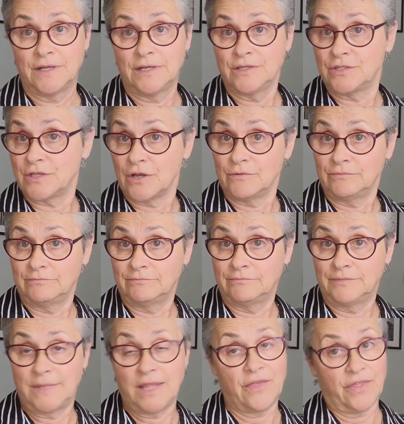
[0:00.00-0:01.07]
So
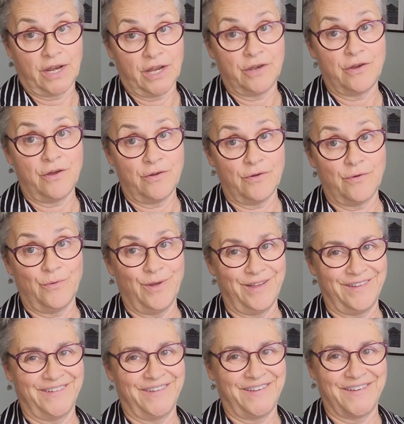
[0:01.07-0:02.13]
now that I know,
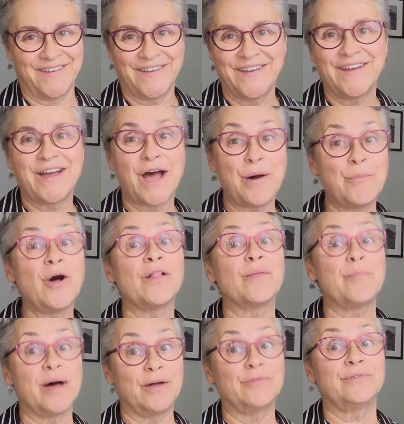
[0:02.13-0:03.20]
I'm all
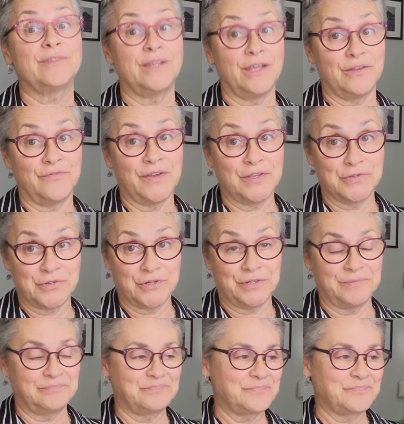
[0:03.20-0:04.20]
about the adventure.